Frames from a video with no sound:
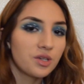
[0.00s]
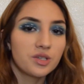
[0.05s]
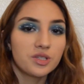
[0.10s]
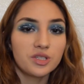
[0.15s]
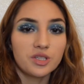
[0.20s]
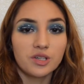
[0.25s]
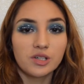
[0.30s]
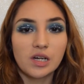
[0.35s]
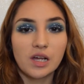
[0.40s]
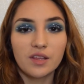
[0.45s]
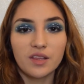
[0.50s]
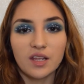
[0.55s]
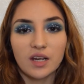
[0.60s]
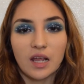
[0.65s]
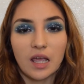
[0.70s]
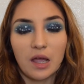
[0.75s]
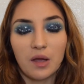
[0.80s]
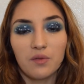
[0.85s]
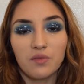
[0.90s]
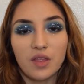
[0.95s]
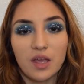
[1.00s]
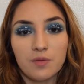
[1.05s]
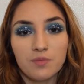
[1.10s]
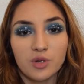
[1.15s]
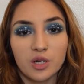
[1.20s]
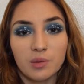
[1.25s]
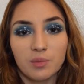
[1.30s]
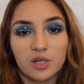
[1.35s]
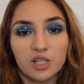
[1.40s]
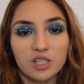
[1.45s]
So now that I have that
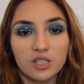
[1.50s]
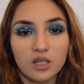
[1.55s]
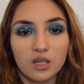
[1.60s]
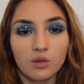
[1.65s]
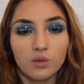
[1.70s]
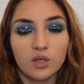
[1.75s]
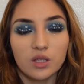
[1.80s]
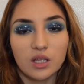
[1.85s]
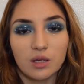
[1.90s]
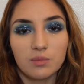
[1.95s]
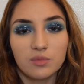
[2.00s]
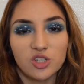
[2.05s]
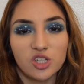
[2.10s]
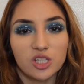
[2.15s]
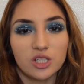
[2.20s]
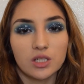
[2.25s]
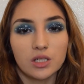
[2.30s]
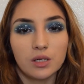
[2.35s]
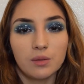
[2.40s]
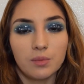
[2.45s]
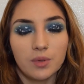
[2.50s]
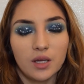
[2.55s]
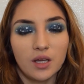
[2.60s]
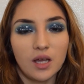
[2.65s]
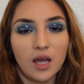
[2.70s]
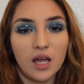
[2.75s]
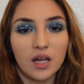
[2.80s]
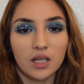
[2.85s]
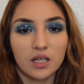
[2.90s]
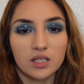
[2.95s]
pretty much done with, I'm just going to be
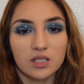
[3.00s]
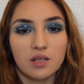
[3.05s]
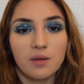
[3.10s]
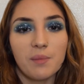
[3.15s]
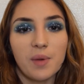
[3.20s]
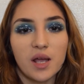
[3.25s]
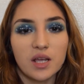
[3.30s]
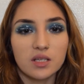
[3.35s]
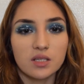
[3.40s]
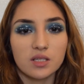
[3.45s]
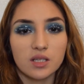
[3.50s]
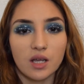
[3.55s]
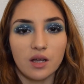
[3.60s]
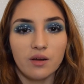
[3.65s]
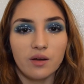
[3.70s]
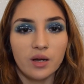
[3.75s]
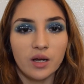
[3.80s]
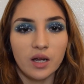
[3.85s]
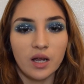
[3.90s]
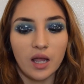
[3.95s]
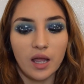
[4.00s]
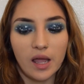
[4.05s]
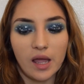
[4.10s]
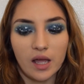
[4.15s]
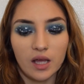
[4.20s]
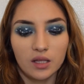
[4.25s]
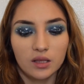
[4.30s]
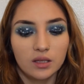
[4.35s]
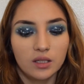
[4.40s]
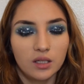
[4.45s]
adding some mascara
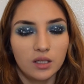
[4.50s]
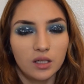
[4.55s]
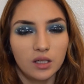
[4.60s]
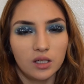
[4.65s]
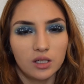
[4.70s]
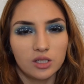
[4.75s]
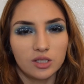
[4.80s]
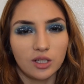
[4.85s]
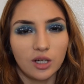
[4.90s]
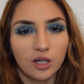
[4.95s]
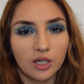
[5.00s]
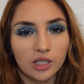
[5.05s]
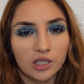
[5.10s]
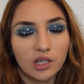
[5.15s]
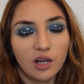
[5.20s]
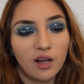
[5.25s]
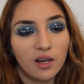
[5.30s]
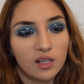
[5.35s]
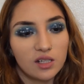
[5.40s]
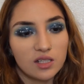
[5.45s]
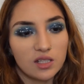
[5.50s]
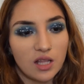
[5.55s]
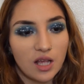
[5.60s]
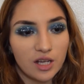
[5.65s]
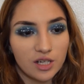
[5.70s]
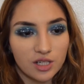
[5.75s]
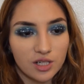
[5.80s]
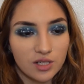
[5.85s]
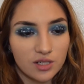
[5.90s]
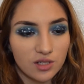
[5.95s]
and the Tarte Goddess
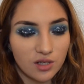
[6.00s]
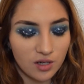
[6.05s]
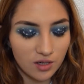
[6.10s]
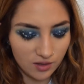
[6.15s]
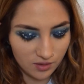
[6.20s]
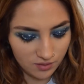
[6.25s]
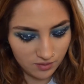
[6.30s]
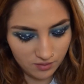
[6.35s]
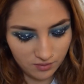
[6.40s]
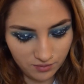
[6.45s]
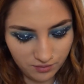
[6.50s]
lashes on.